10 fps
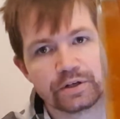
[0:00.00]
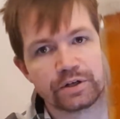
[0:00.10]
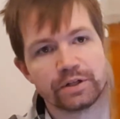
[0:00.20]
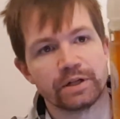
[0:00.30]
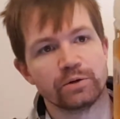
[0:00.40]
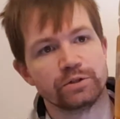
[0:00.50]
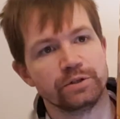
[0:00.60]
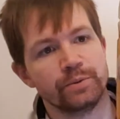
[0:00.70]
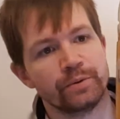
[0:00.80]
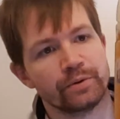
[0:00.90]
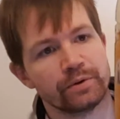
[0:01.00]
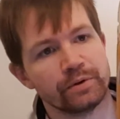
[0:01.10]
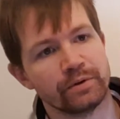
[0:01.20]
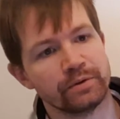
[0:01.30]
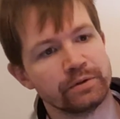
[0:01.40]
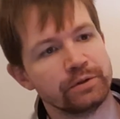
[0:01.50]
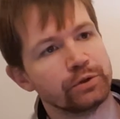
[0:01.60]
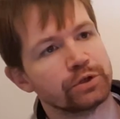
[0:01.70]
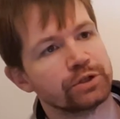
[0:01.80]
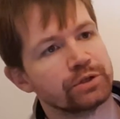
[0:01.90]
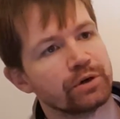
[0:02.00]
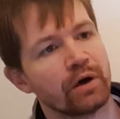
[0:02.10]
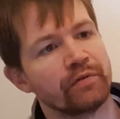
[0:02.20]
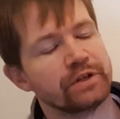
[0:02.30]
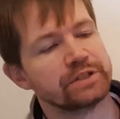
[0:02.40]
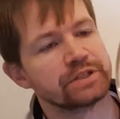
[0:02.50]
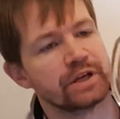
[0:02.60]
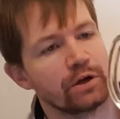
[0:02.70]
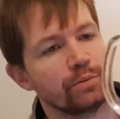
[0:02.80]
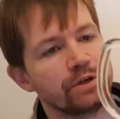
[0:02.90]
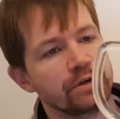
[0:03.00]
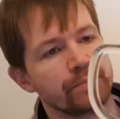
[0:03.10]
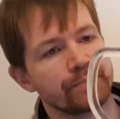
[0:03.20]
cloudy look of this Kellerbier,